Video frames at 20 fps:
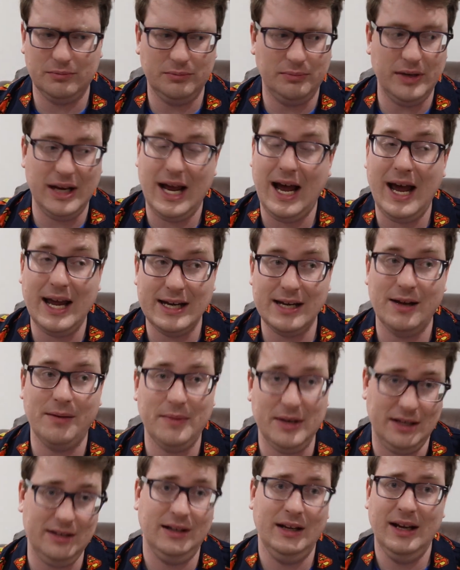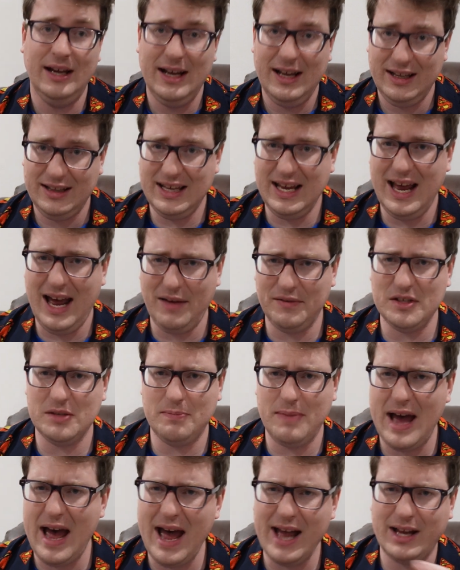behind him, and they have his
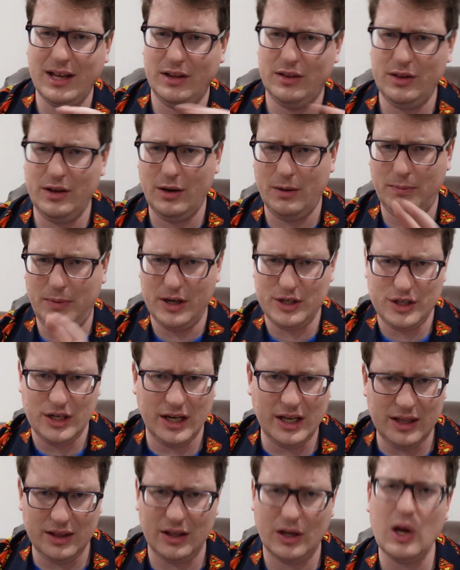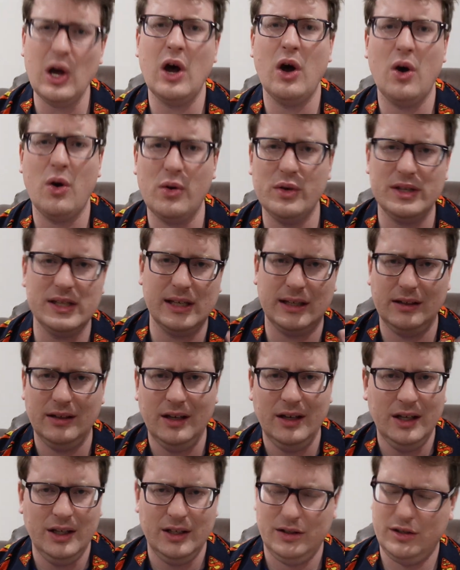back, and they're punching in the codes, and
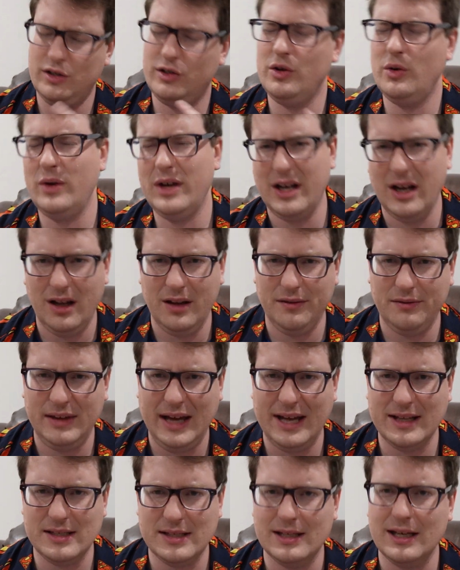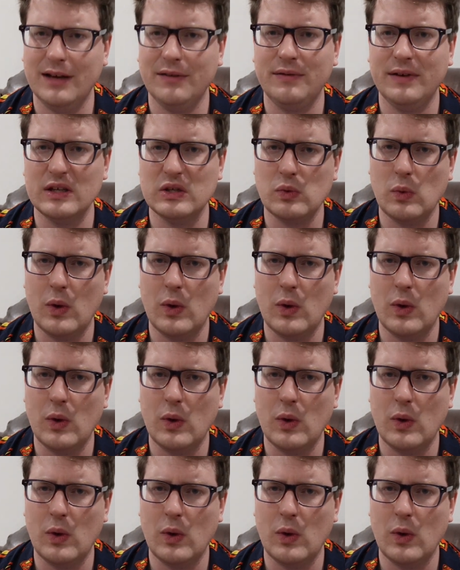they're doing all of that stuff as